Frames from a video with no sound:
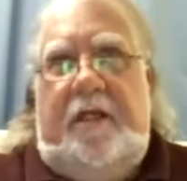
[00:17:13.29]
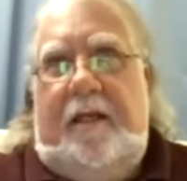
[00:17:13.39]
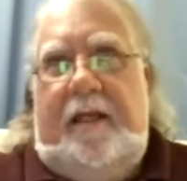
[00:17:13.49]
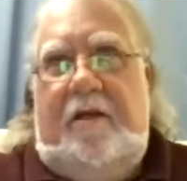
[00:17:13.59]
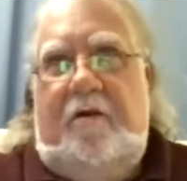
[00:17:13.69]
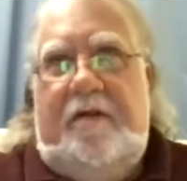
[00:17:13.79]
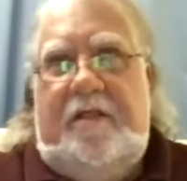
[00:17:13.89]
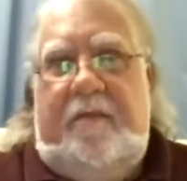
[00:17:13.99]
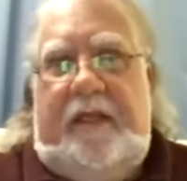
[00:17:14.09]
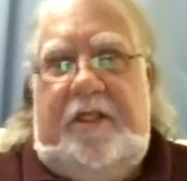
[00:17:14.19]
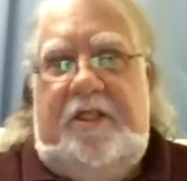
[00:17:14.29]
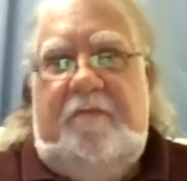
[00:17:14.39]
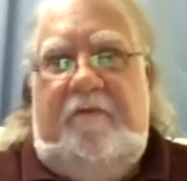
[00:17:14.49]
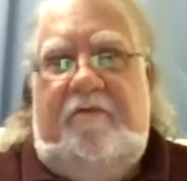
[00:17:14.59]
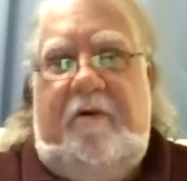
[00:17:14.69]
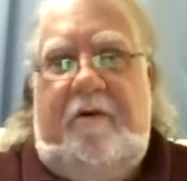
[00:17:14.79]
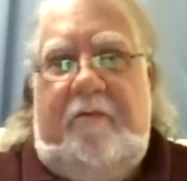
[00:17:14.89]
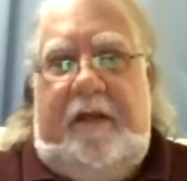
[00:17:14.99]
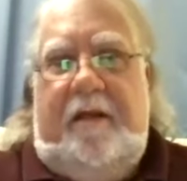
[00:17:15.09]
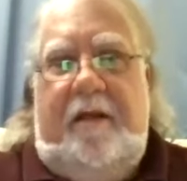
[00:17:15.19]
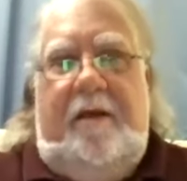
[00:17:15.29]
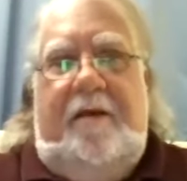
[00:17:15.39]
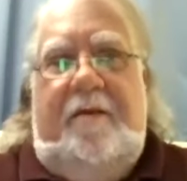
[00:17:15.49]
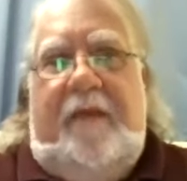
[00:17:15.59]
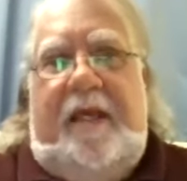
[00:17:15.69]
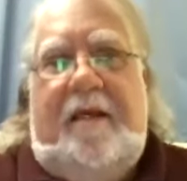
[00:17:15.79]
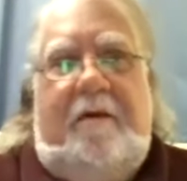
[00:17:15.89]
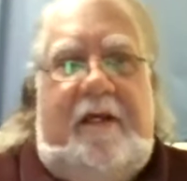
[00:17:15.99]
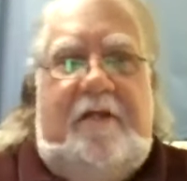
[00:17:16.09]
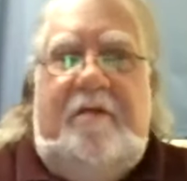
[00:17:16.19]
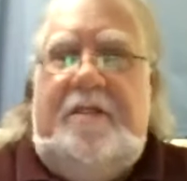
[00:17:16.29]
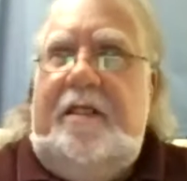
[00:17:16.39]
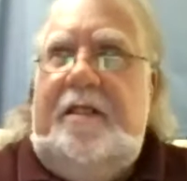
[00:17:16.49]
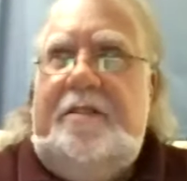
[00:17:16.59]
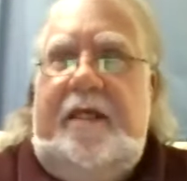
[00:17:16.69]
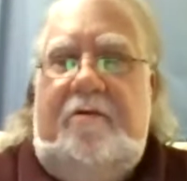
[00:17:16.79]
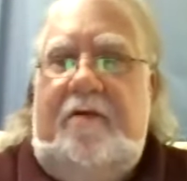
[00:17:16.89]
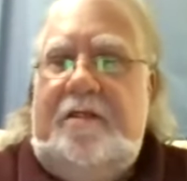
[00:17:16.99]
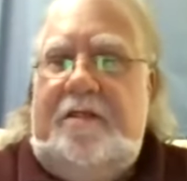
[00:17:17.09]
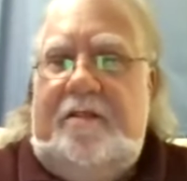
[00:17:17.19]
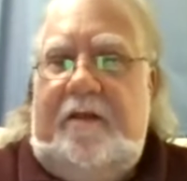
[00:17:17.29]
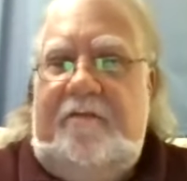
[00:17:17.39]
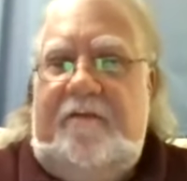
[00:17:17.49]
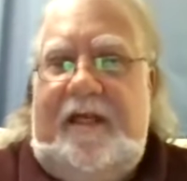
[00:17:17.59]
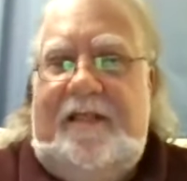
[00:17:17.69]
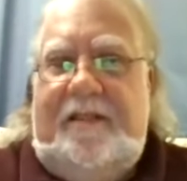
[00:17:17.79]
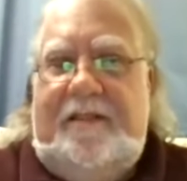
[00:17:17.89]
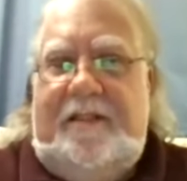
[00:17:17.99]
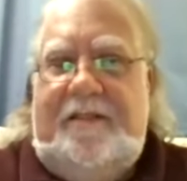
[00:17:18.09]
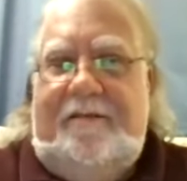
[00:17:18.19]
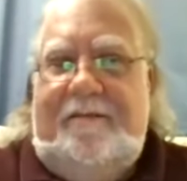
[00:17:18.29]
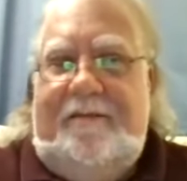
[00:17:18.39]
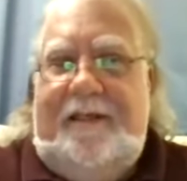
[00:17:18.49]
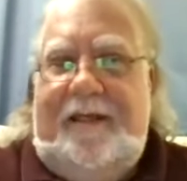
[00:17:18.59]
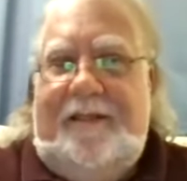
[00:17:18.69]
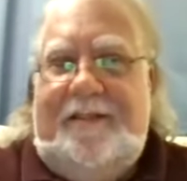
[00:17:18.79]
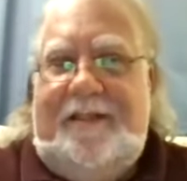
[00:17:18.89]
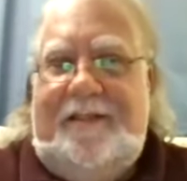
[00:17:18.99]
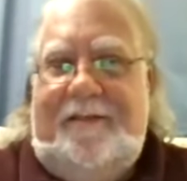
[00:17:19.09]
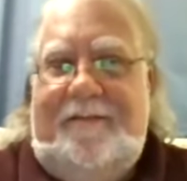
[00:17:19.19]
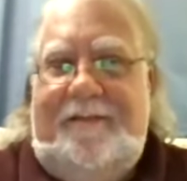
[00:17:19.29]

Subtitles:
He'd lean over to me just before we'd make our entrance, and he'd say, Chris, don't forget to sizzle. You got to sizzle.